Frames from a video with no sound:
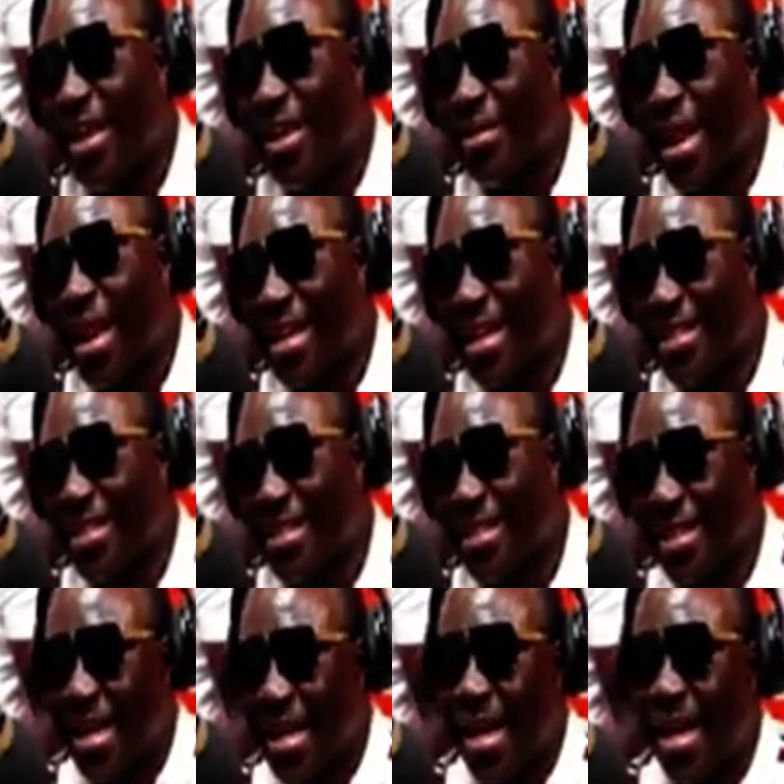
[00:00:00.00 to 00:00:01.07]
But I say
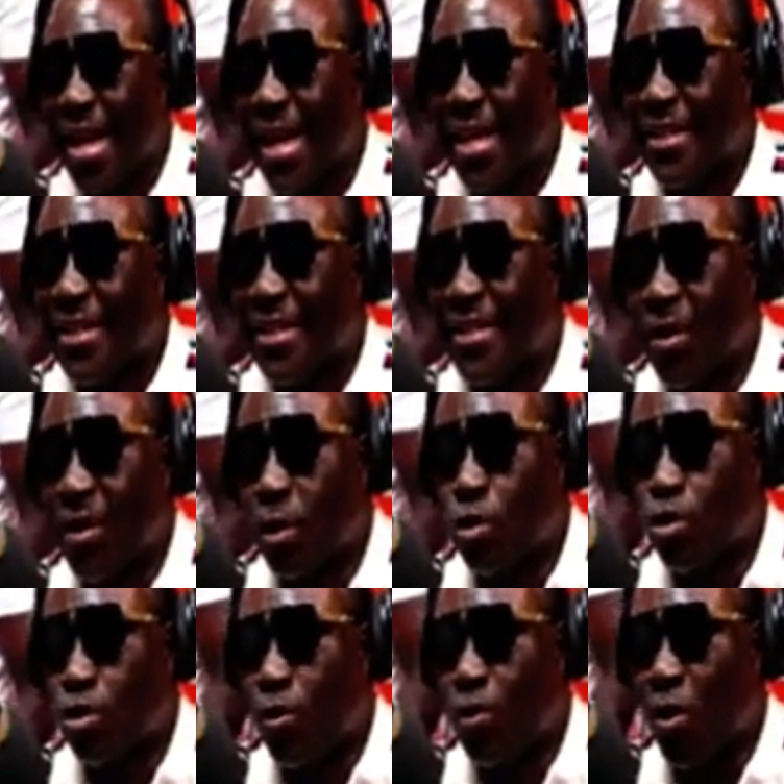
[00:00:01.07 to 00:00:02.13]
zero
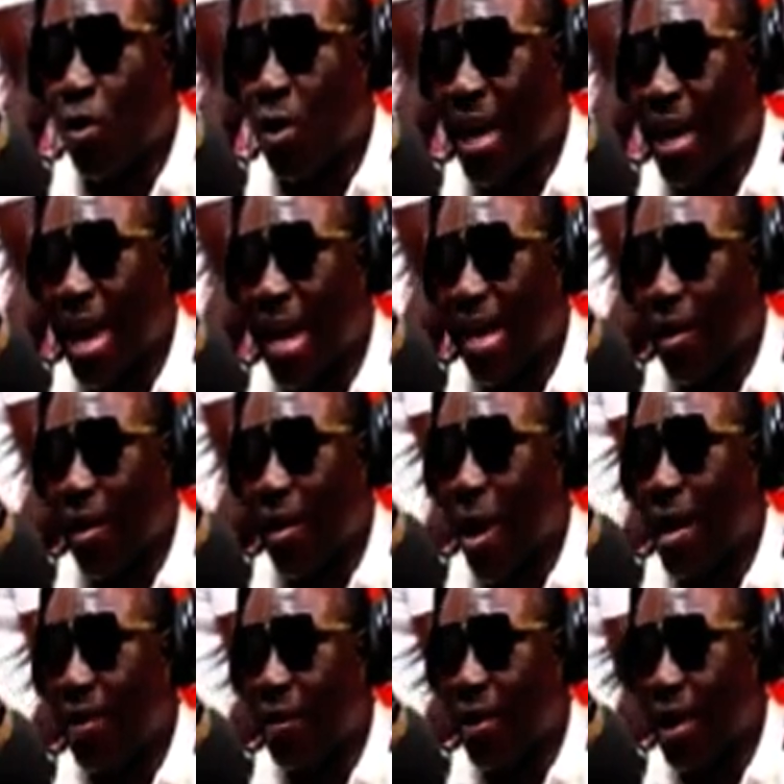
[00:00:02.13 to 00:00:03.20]
two four nine
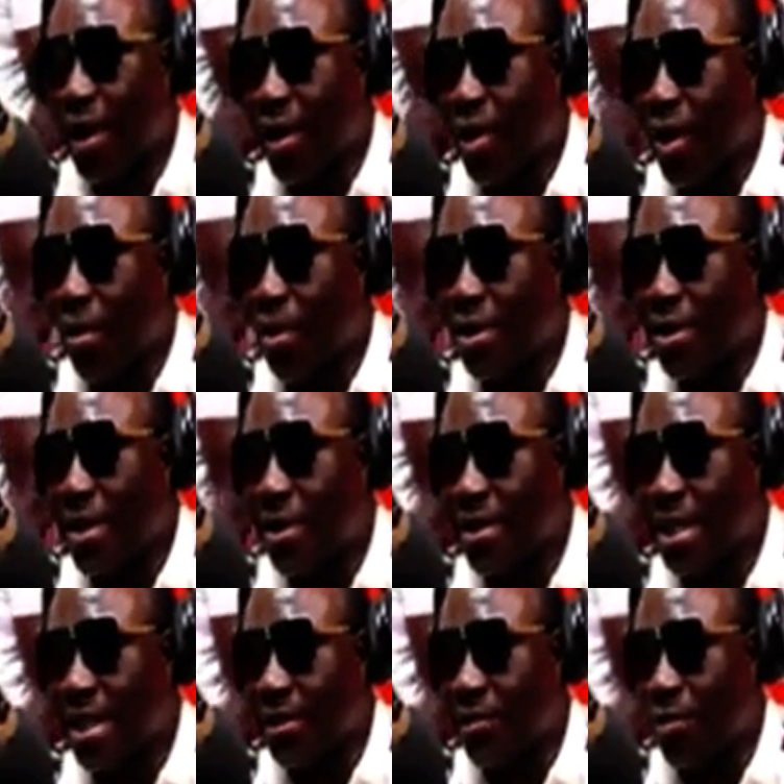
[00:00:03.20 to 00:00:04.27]
one three double zero
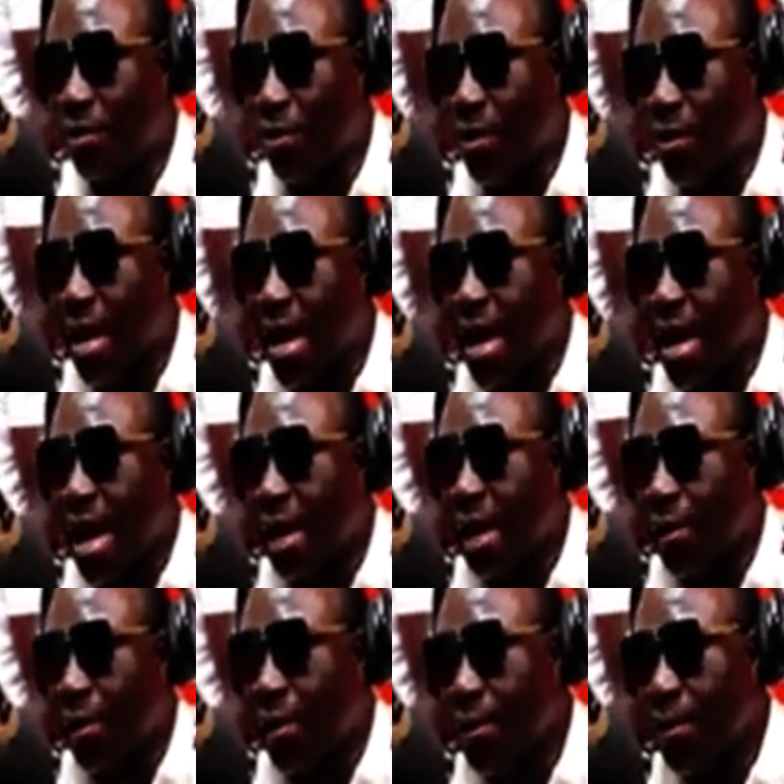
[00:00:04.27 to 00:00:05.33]
six four.
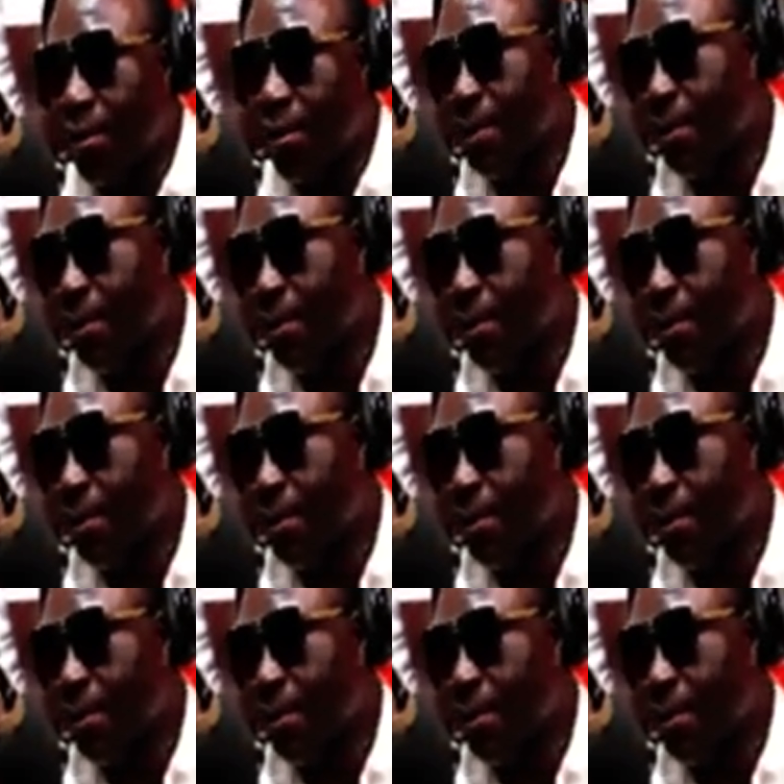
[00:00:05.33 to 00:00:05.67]
Hello.